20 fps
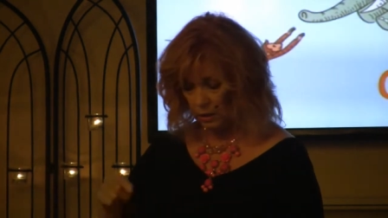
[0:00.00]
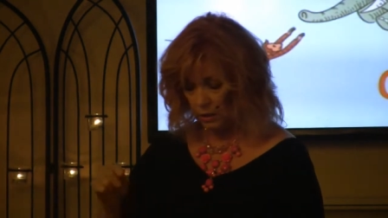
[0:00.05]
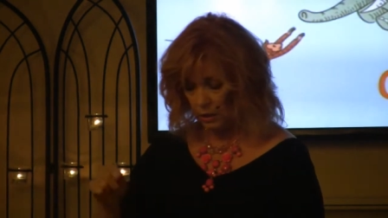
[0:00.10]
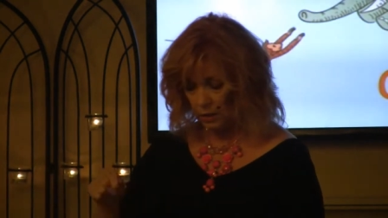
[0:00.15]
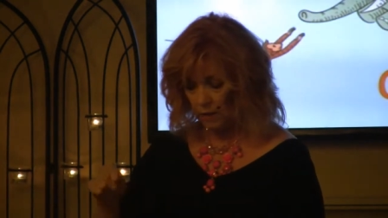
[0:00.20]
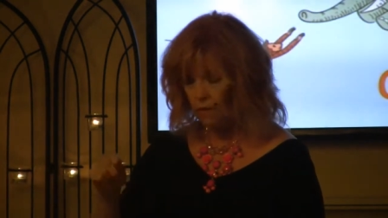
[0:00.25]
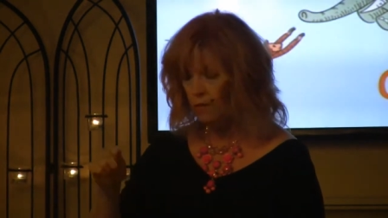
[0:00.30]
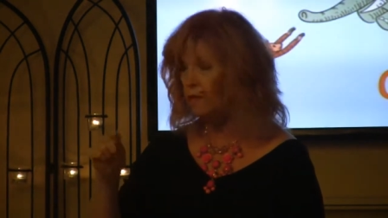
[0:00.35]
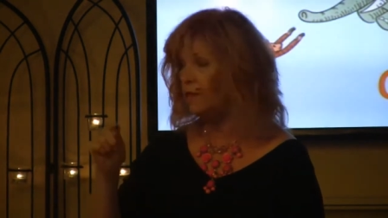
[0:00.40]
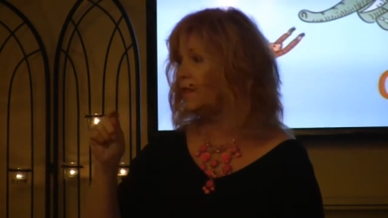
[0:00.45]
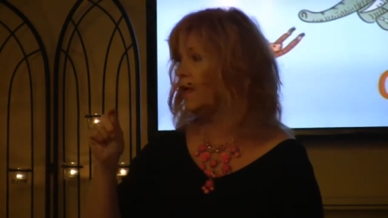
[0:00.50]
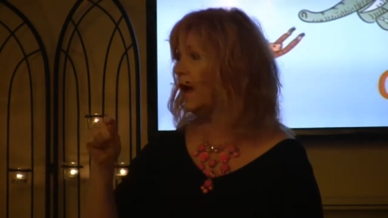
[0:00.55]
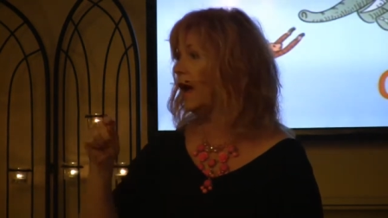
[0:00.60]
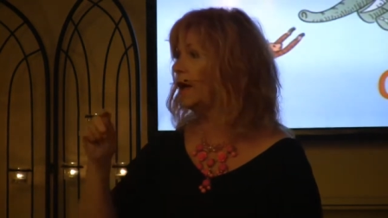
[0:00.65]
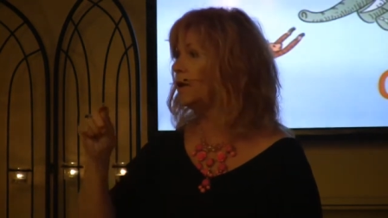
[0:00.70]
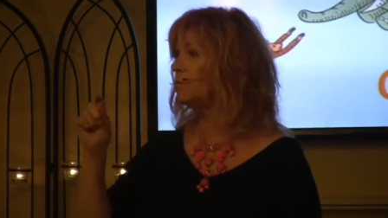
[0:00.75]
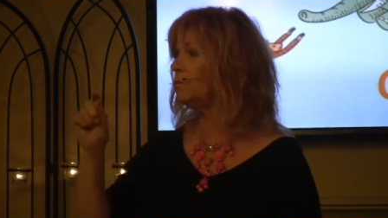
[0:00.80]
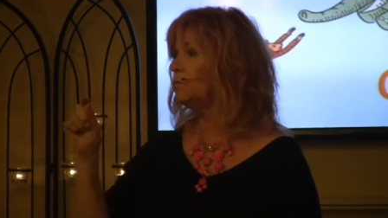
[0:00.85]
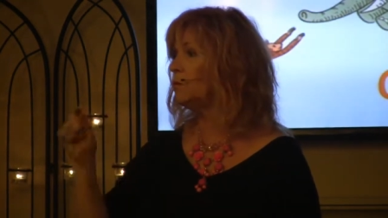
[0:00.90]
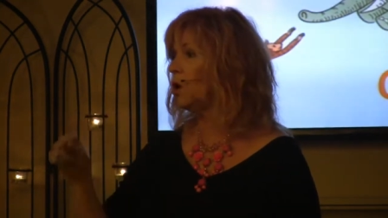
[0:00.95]
in
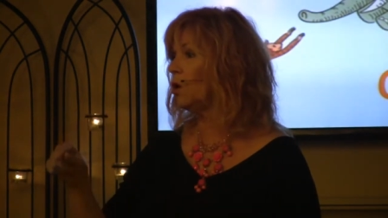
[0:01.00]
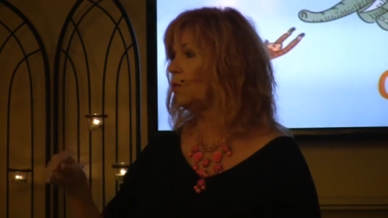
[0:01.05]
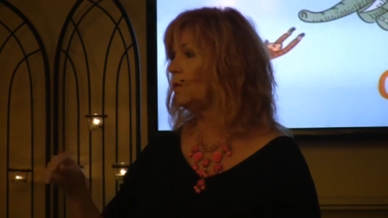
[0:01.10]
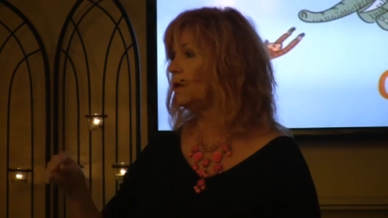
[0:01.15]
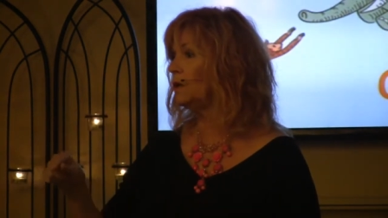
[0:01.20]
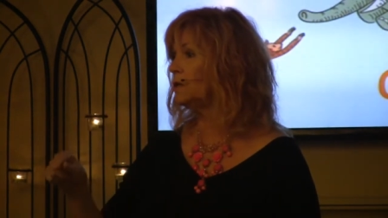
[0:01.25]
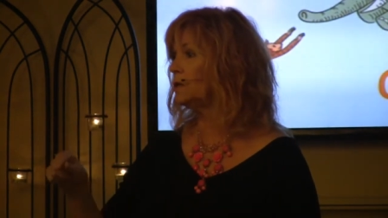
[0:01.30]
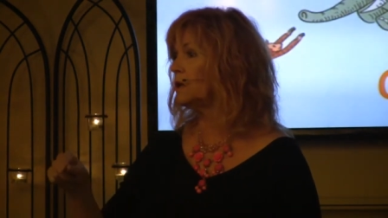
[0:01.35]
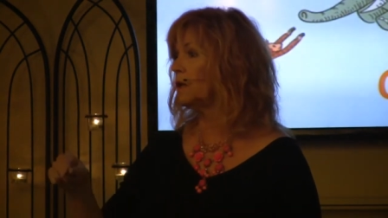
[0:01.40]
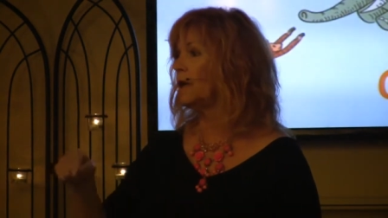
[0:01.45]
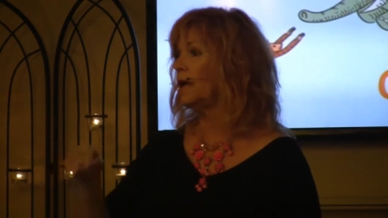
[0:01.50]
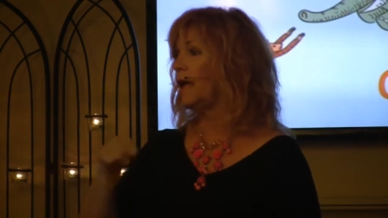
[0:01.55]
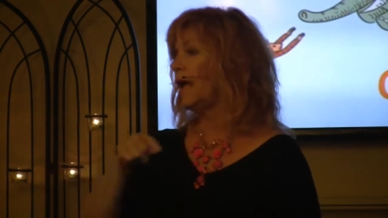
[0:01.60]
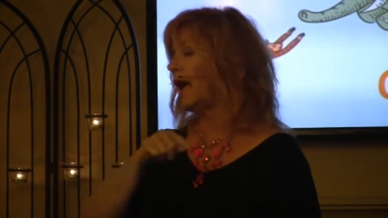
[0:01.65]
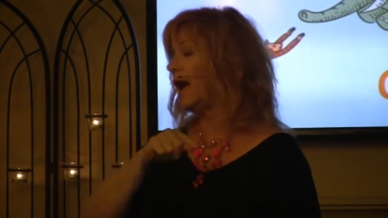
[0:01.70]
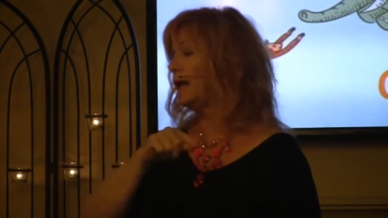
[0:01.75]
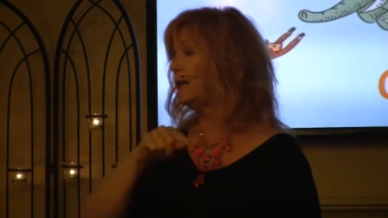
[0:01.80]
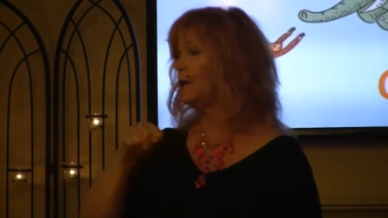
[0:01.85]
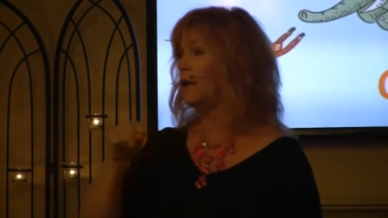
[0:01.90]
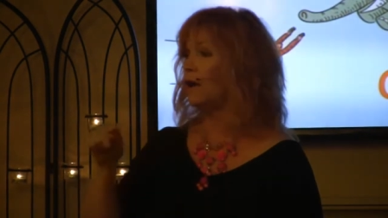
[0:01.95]
that moment
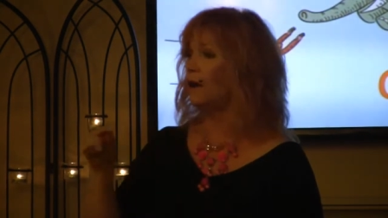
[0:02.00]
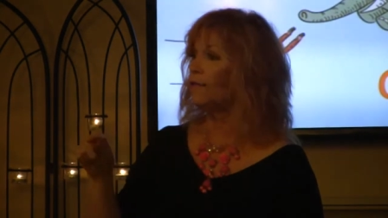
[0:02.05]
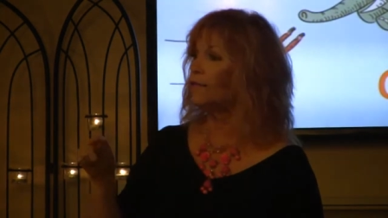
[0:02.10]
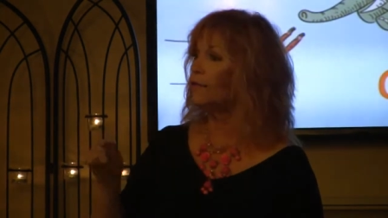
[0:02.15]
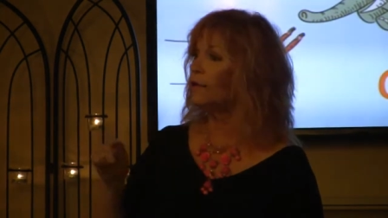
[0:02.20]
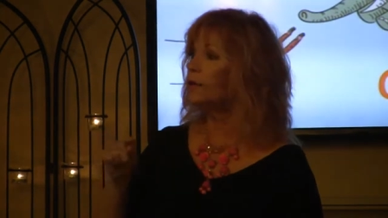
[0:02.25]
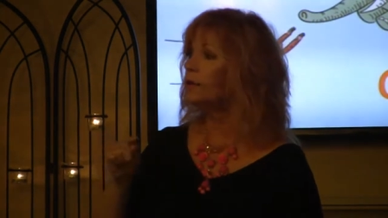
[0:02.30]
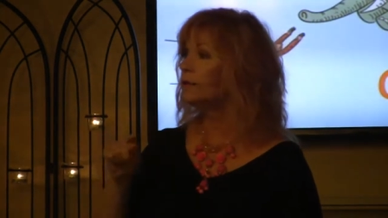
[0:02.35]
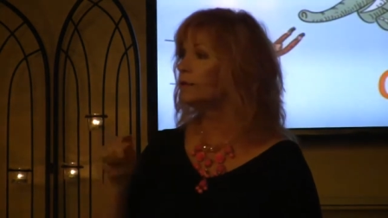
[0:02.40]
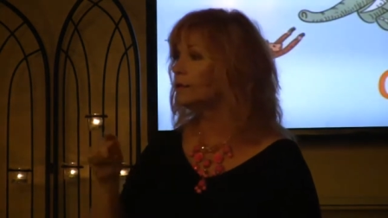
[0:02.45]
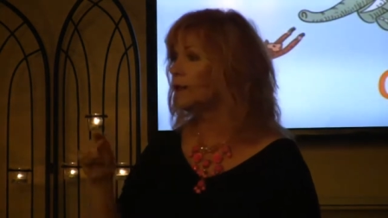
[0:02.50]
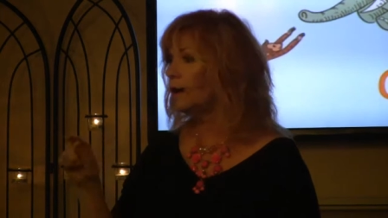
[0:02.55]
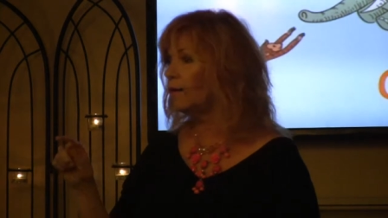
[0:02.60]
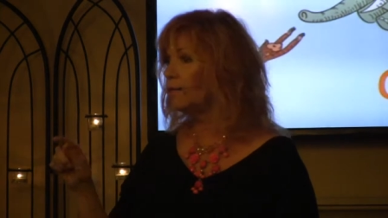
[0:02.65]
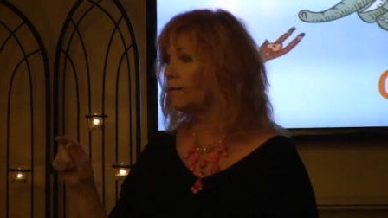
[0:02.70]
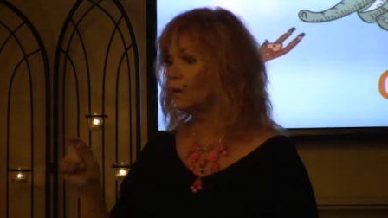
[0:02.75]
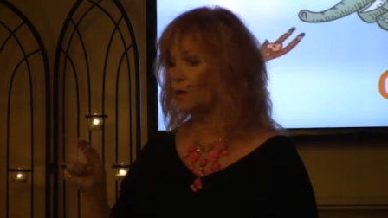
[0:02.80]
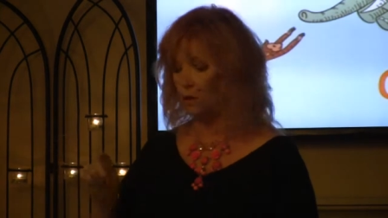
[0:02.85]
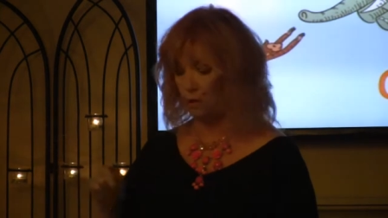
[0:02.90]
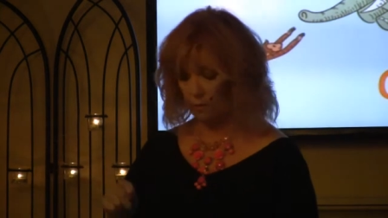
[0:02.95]
at every
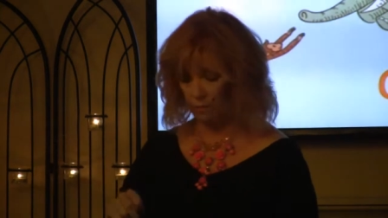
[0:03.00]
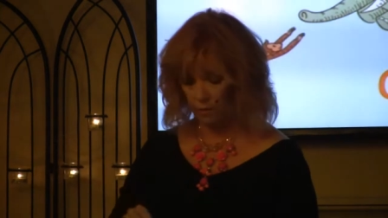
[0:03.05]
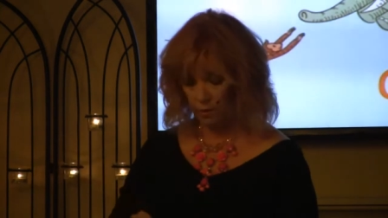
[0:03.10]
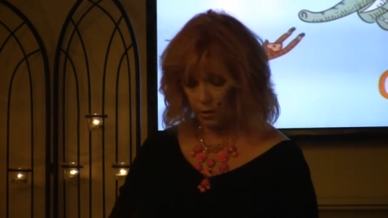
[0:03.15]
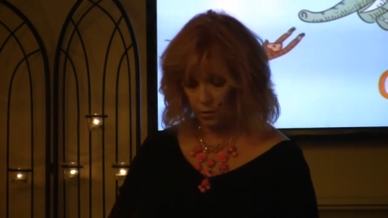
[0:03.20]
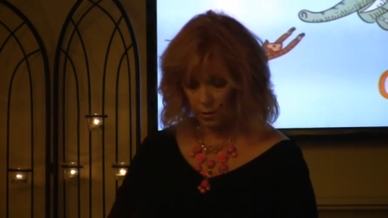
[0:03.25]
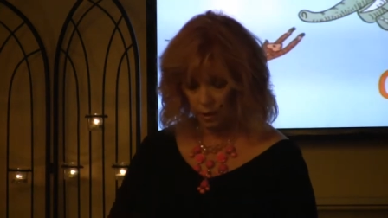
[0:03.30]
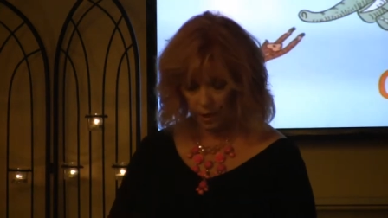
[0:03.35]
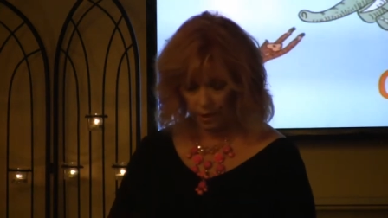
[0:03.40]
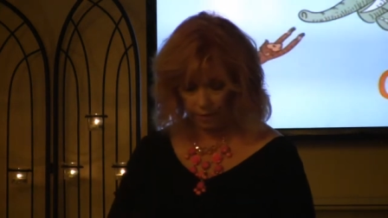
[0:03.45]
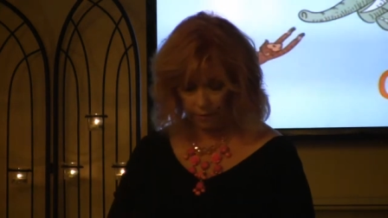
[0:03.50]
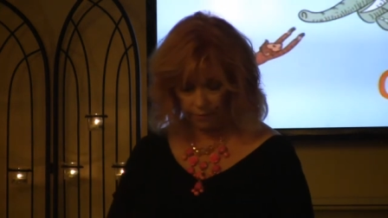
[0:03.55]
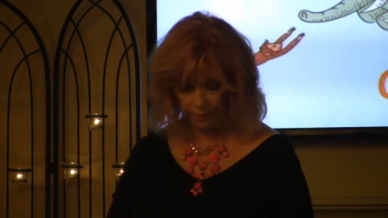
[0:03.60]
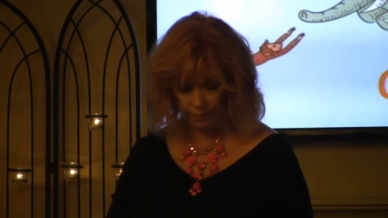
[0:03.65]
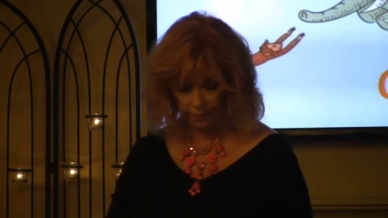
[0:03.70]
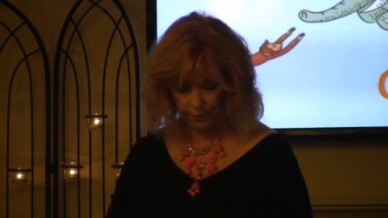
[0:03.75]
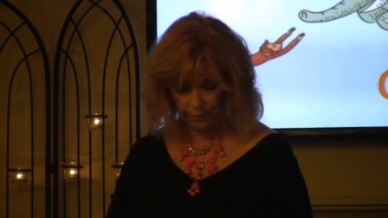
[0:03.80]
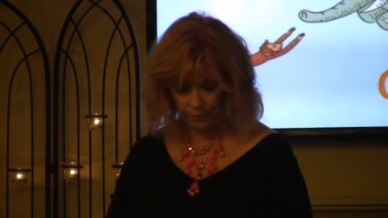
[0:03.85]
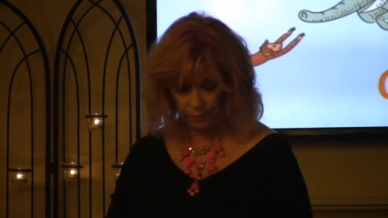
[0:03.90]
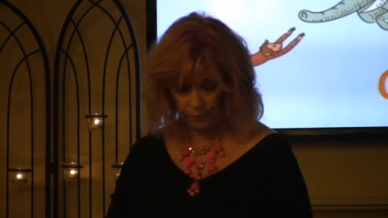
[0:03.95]
level of your life.